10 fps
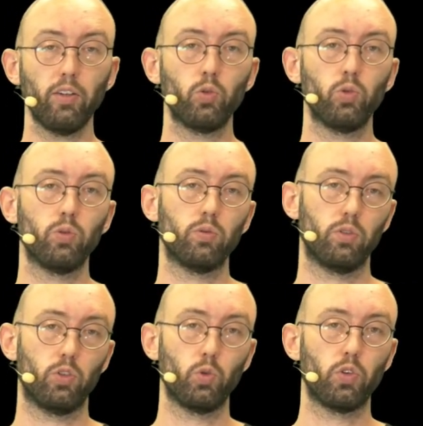to
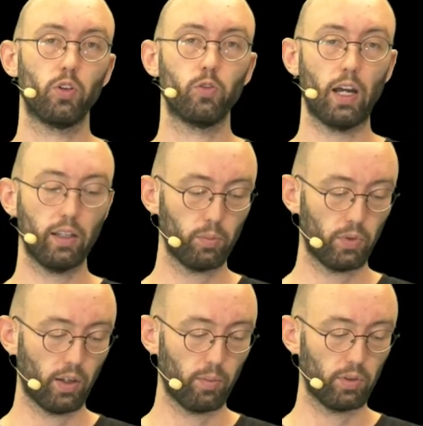use random
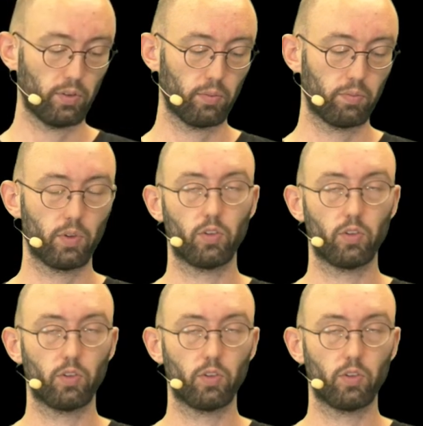samples.